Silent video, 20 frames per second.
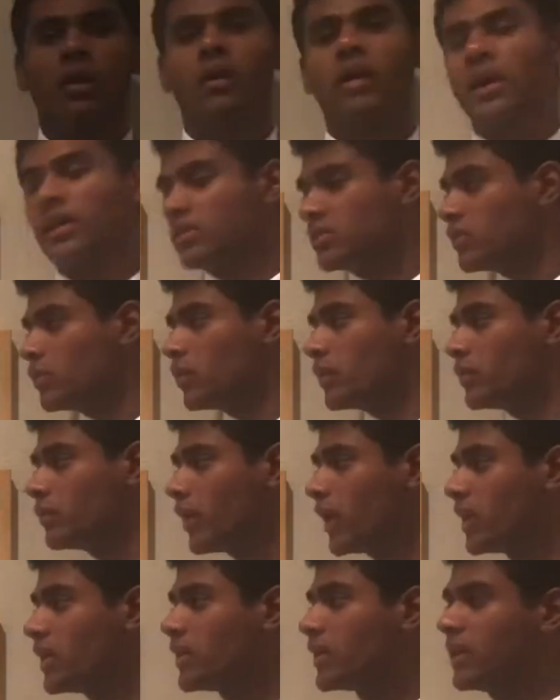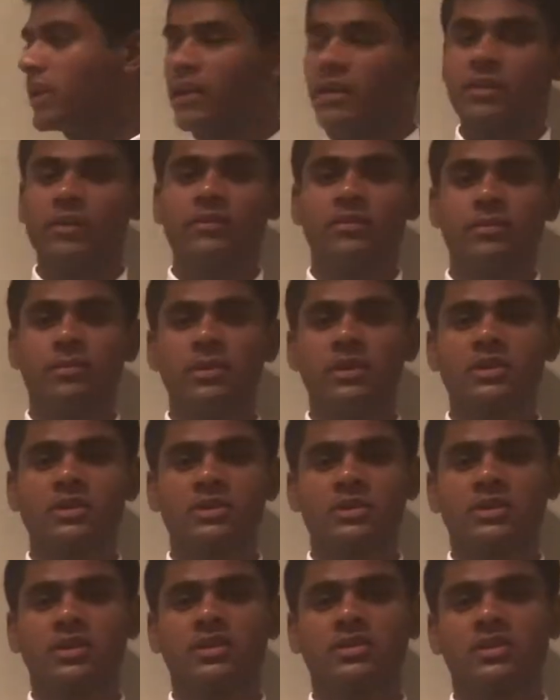All right, so when writing a narrative
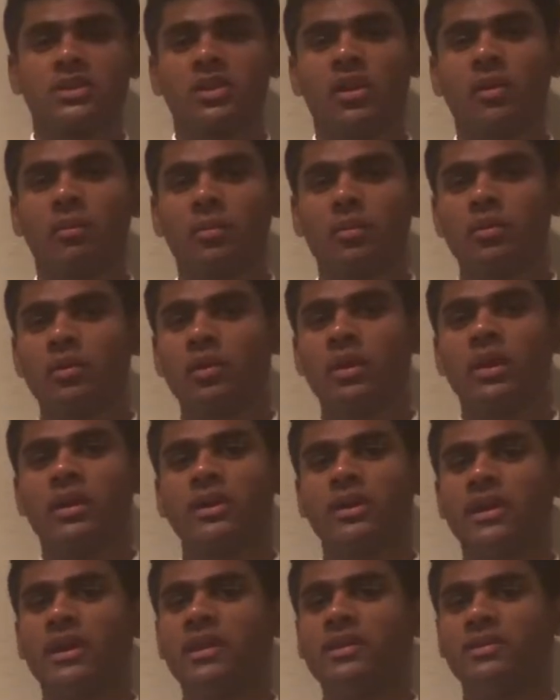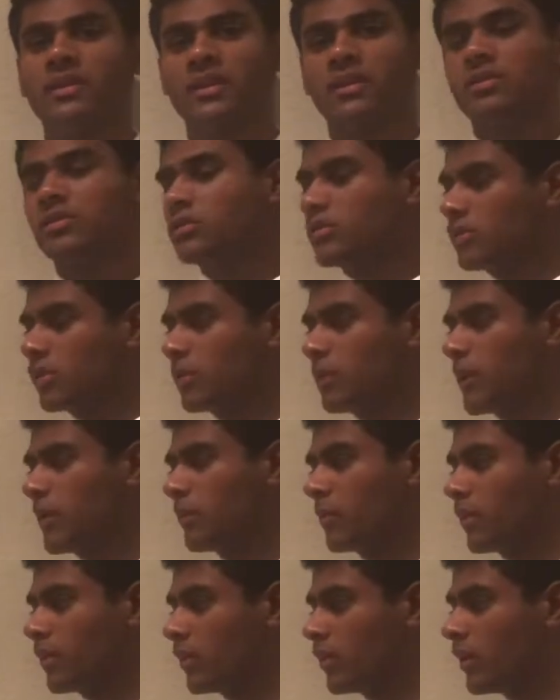speech, there's a couple key things to
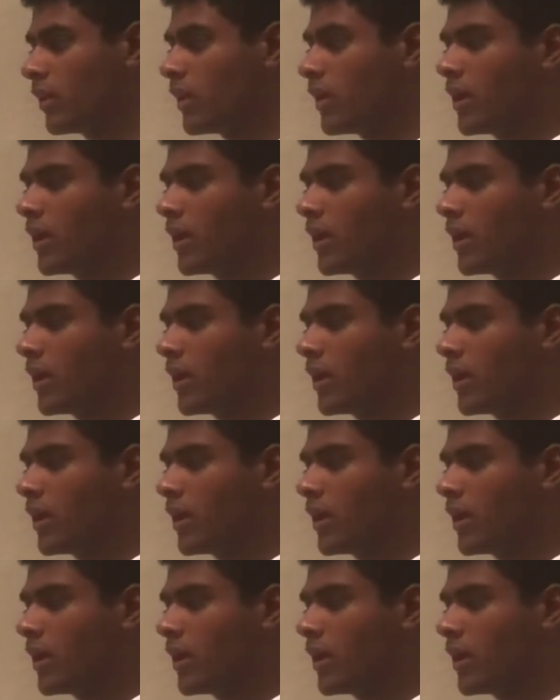remember.